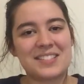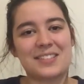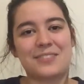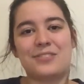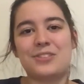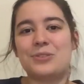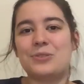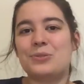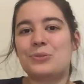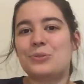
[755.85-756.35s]
If
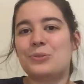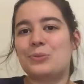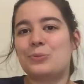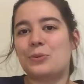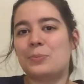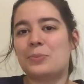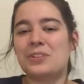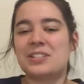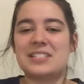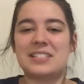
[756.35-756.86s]
you were
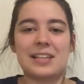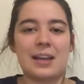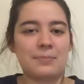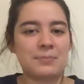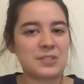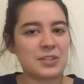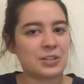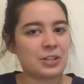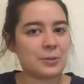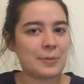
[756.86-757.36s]
pretty
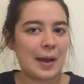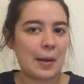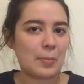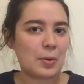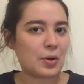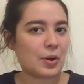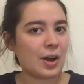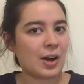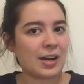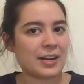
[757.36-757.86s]
skeptical about
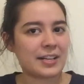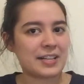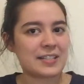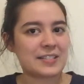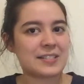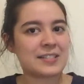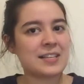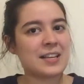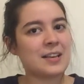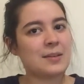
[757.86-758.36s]
Pocahontas,